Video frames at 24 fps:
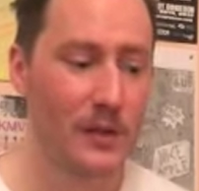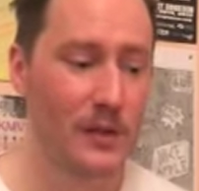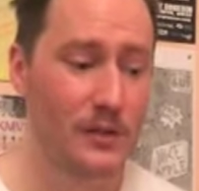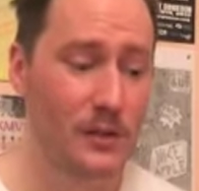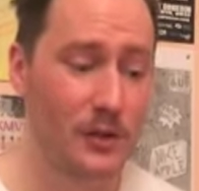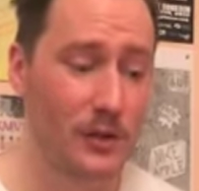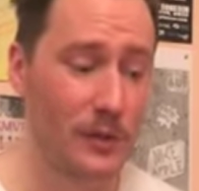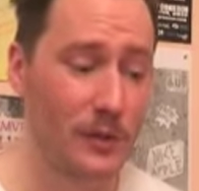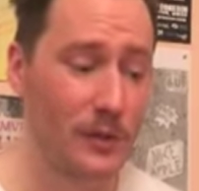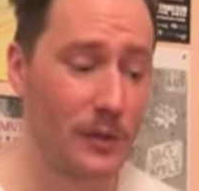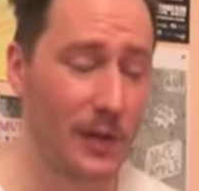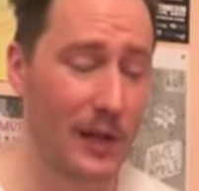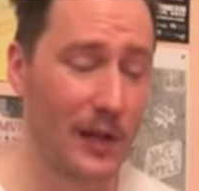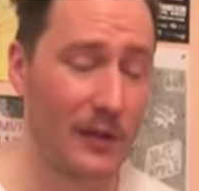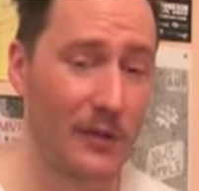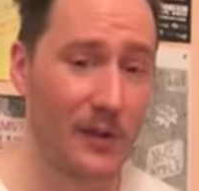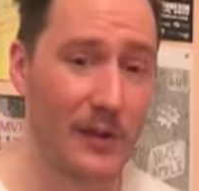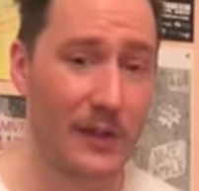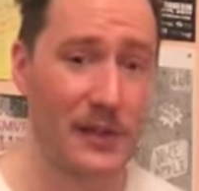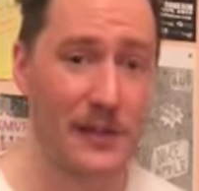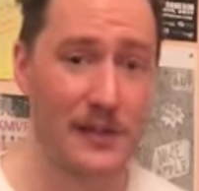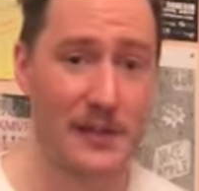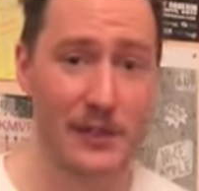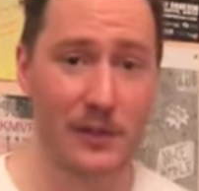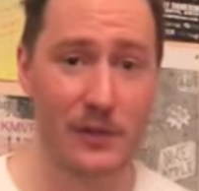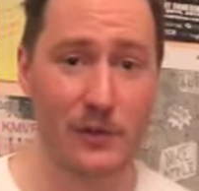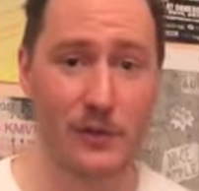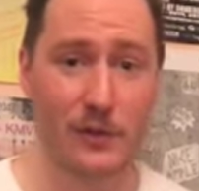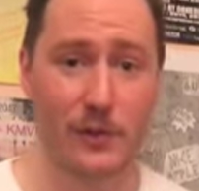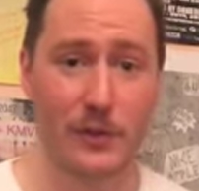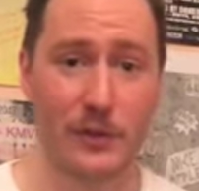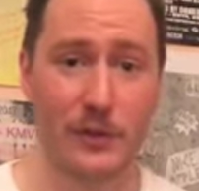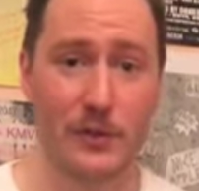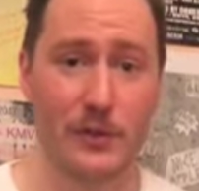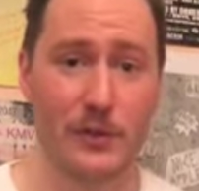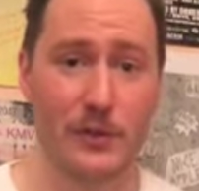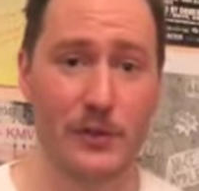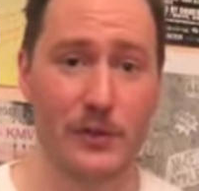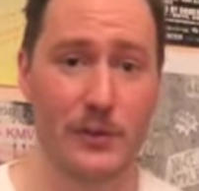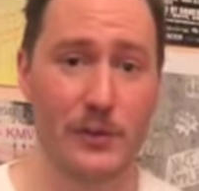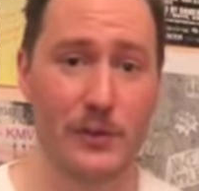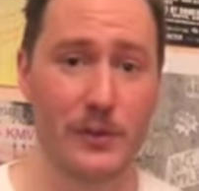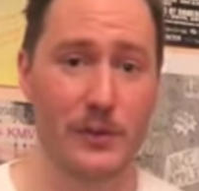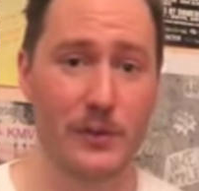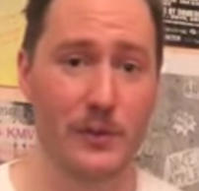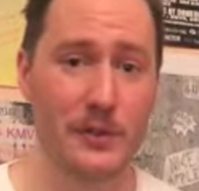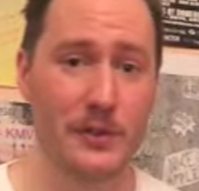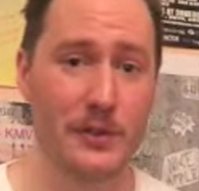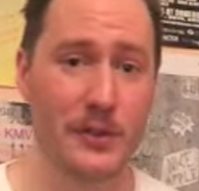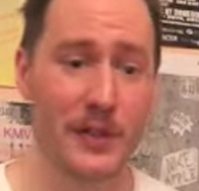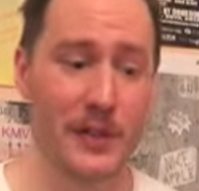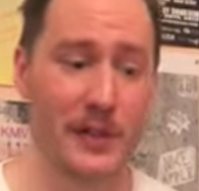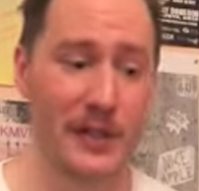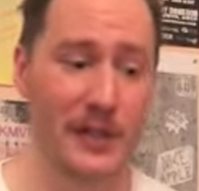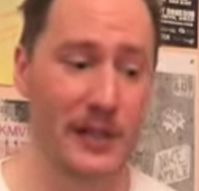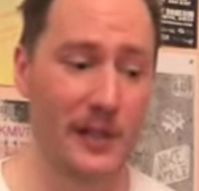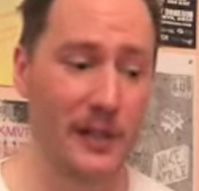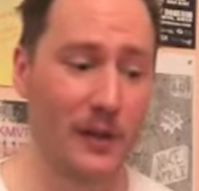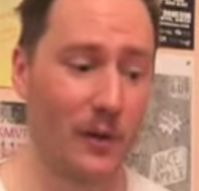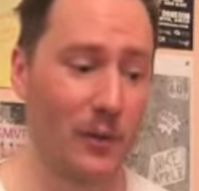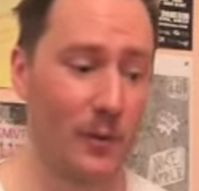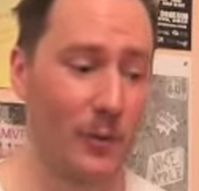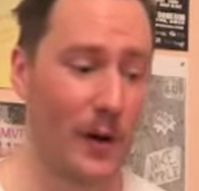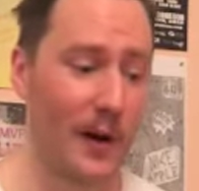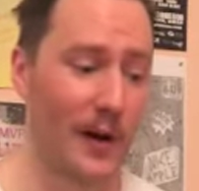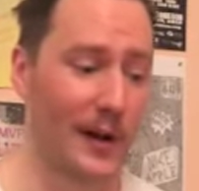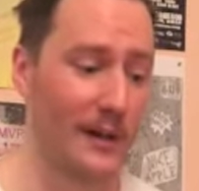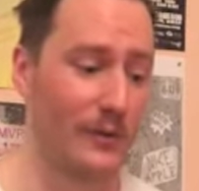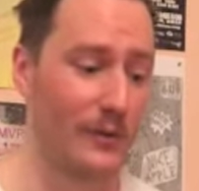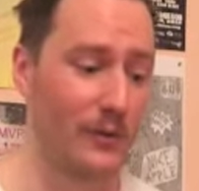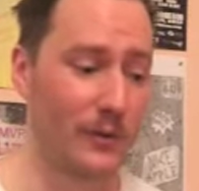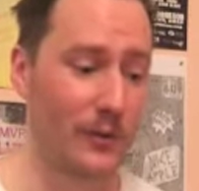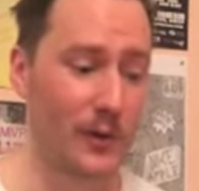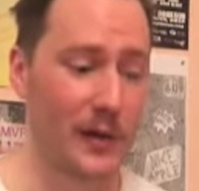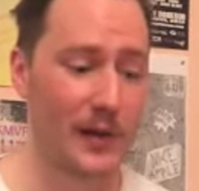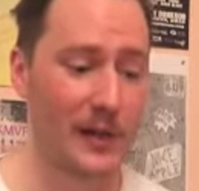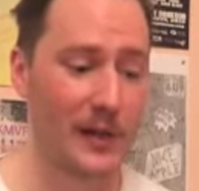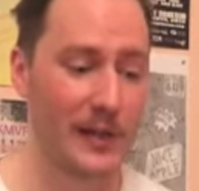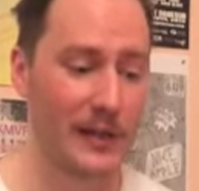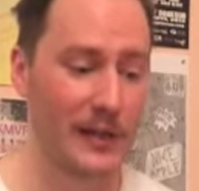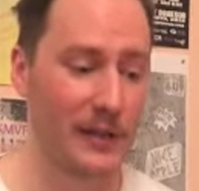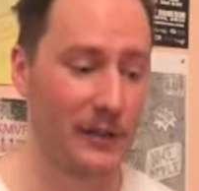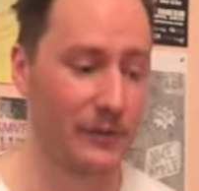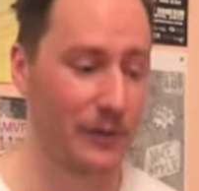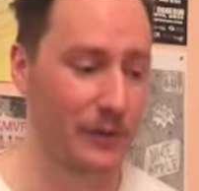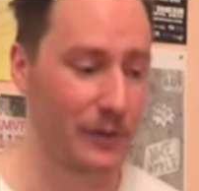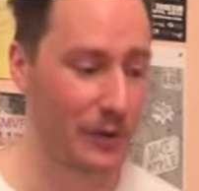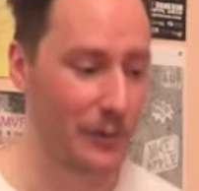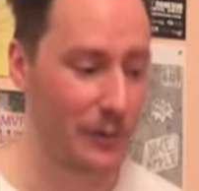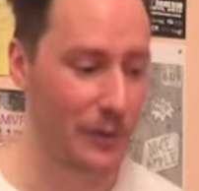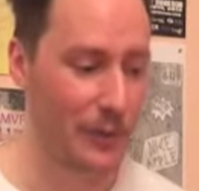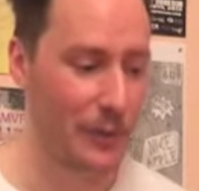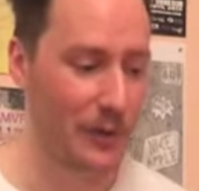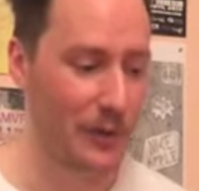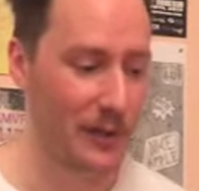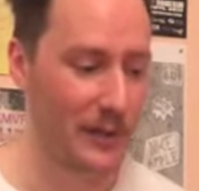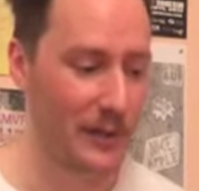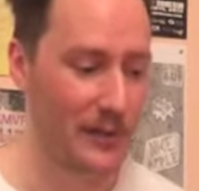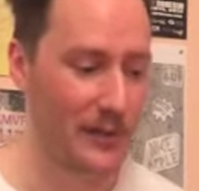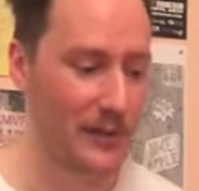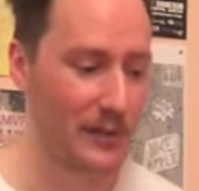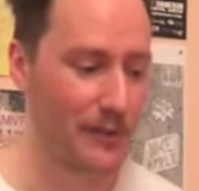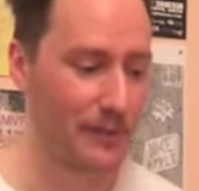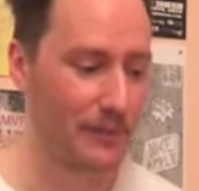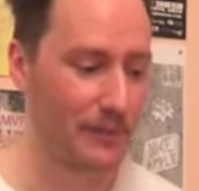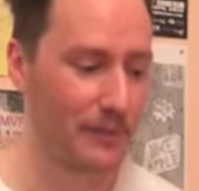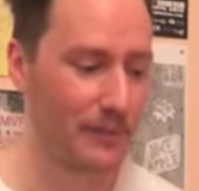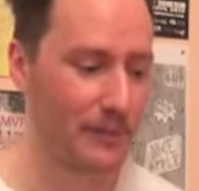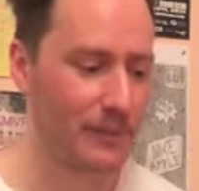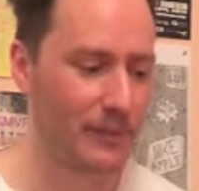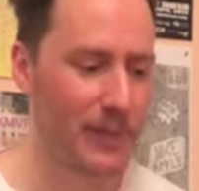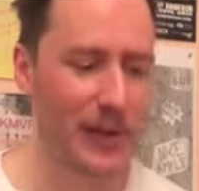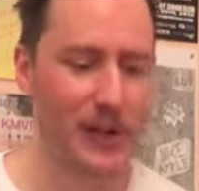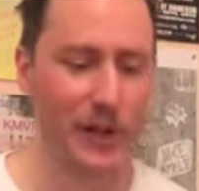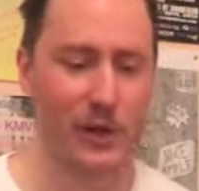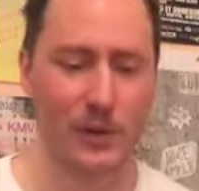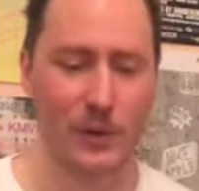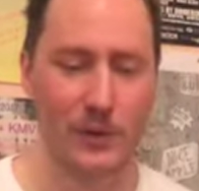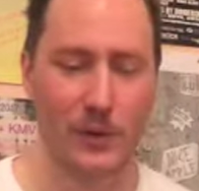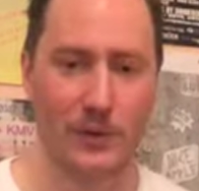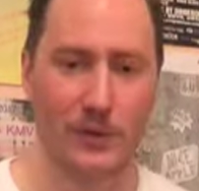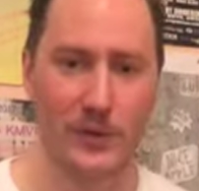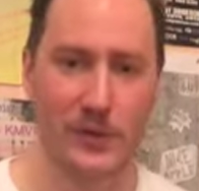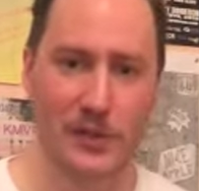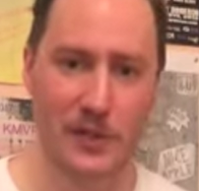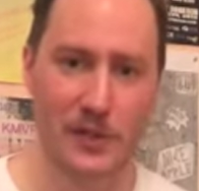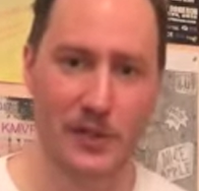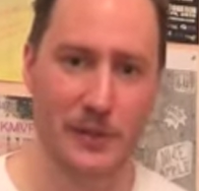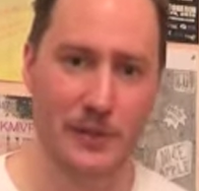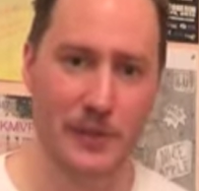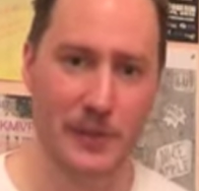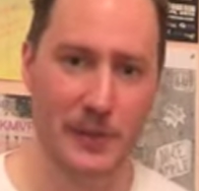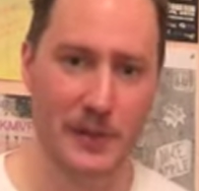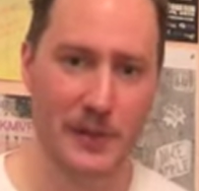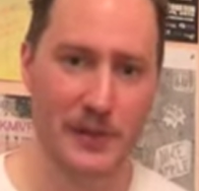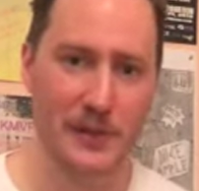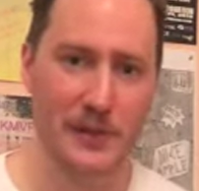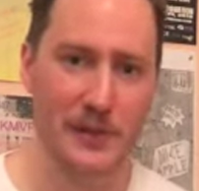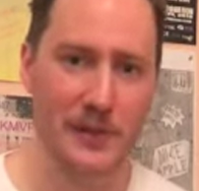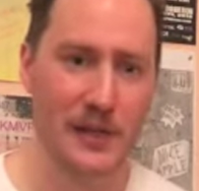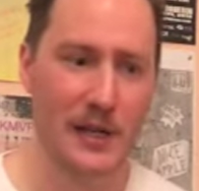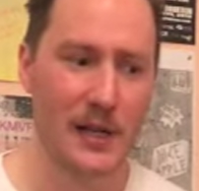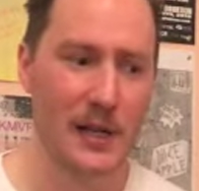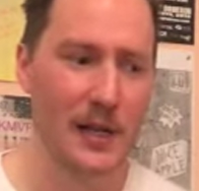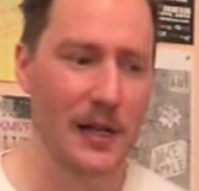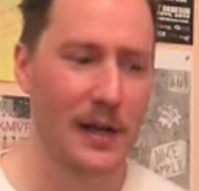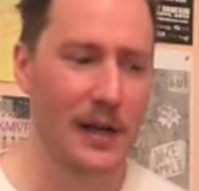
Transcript: So I find it's helpful to study a wide variety of viewpoints, make your own judgments,